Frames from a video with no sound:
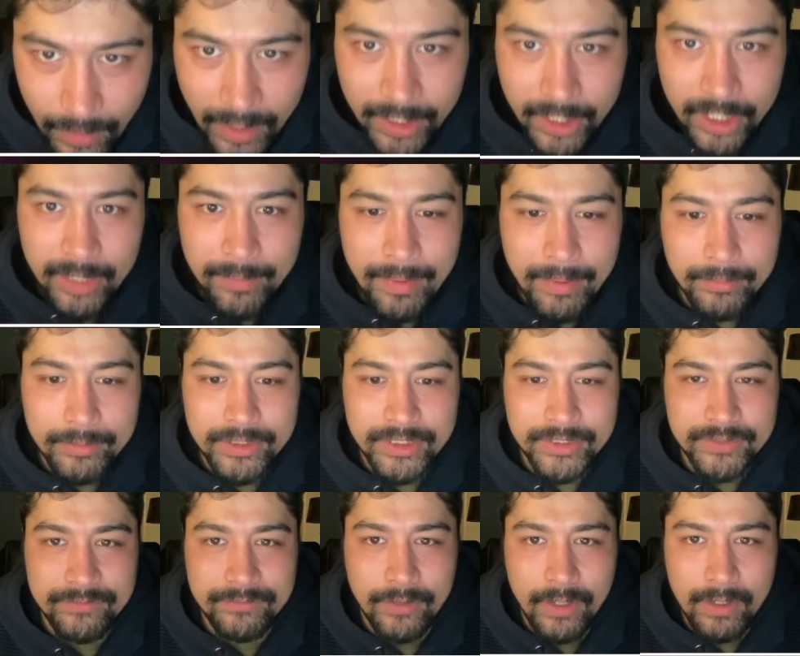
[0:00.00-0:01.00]
Gonna be able
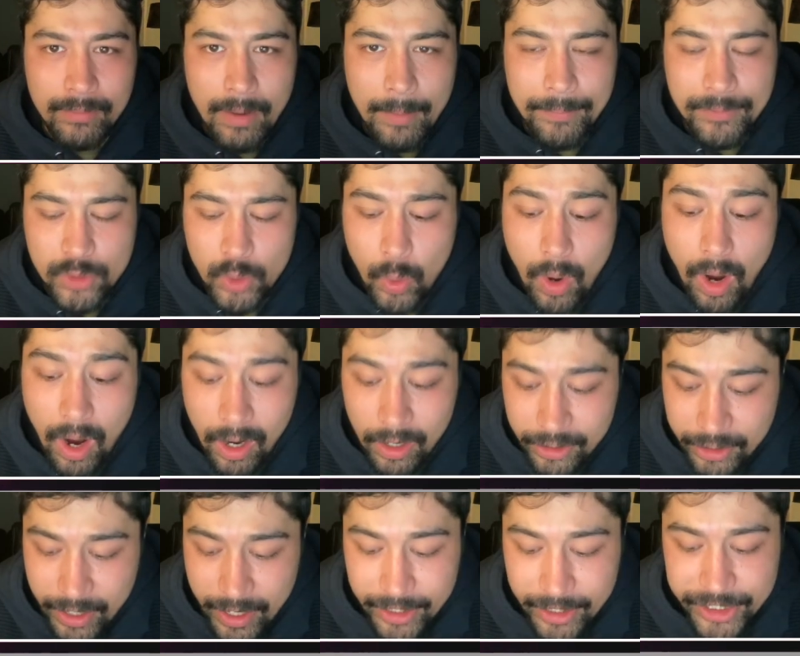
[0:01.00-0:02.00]
to farm up to
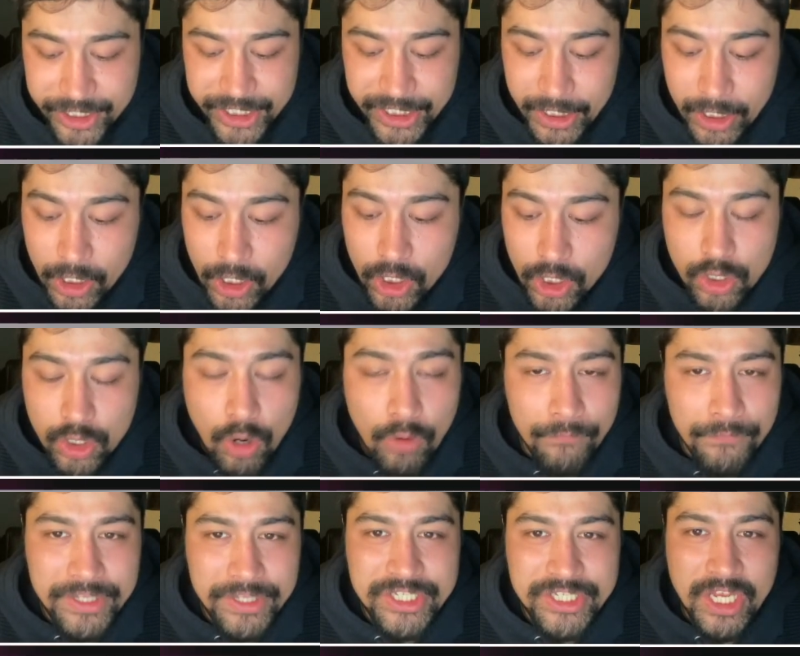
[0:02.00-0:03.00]
100 energy, go
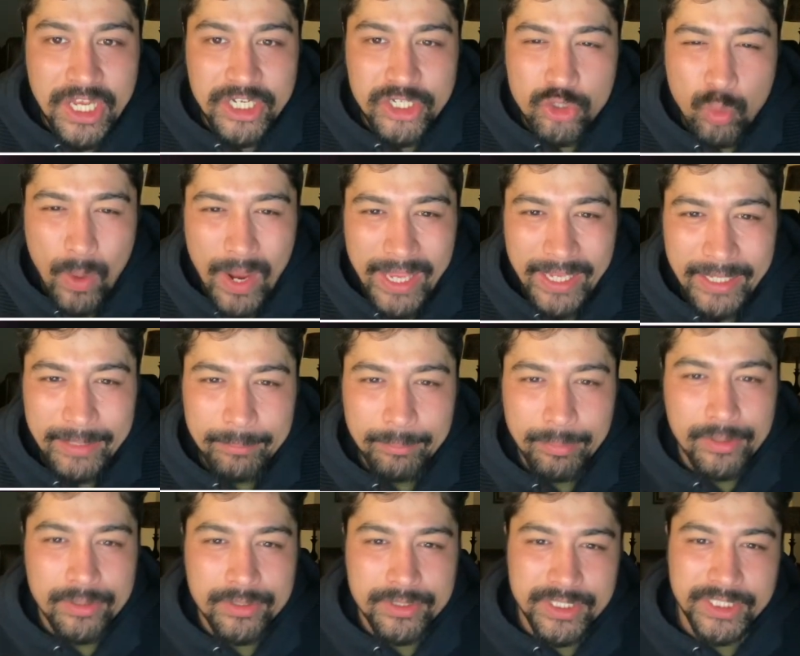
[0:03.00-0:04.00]
for this Dragon
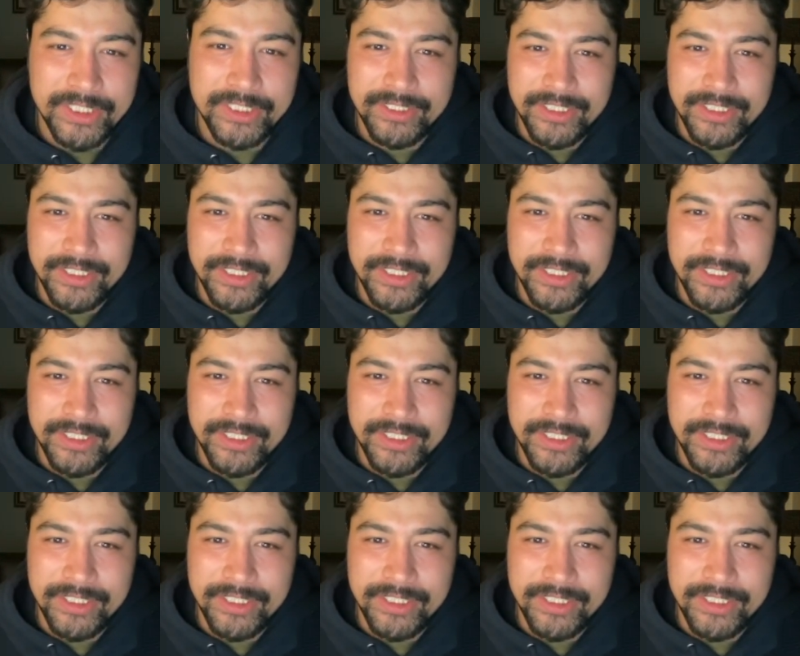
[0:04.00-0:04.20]
Pulse here.